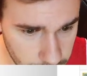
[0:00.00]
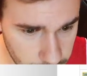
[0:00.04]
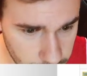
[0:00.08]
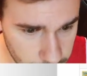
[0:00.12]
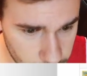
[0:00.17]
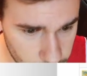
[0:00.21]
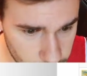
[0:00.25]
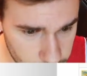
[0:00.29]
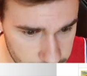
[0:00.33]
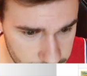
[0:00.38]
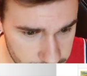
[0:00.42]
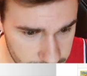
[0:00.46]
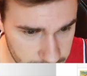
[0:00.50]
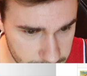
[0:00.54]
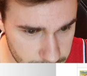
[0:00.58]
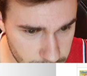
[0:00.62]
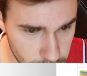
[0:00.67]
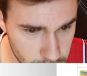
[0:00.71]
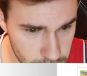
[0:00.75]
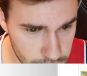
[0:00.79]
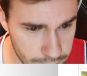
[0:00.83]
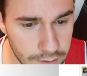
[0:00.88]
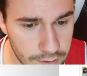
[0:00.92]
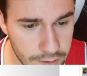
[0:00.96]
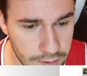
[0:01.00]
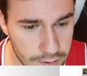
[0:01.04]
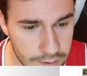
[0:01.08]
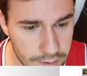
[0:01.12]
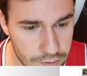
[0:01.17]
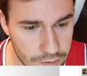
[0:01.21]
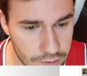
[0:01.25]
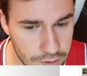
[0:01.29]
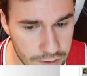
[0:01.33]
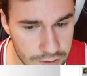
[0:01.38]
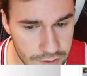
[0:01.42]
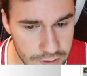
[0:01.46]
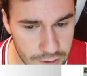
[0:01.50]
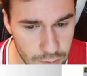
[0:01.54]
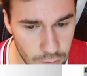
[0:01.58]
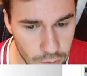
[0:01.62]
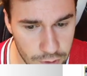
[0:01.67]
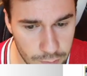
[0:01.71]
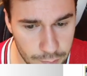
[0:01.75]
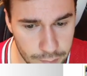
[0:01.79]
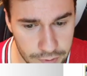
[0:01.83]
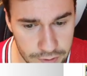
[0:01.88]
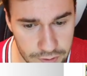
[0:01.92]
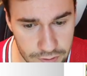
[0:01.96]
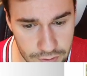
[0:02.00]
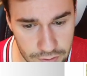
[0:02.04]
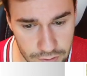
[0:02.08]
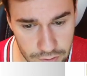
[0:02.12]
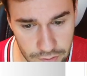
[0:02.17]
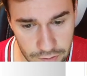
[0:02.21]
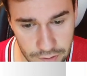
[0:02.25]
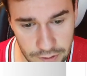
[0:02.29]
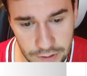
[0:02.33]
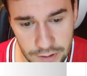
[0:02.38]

For example, as you can see with the pincer,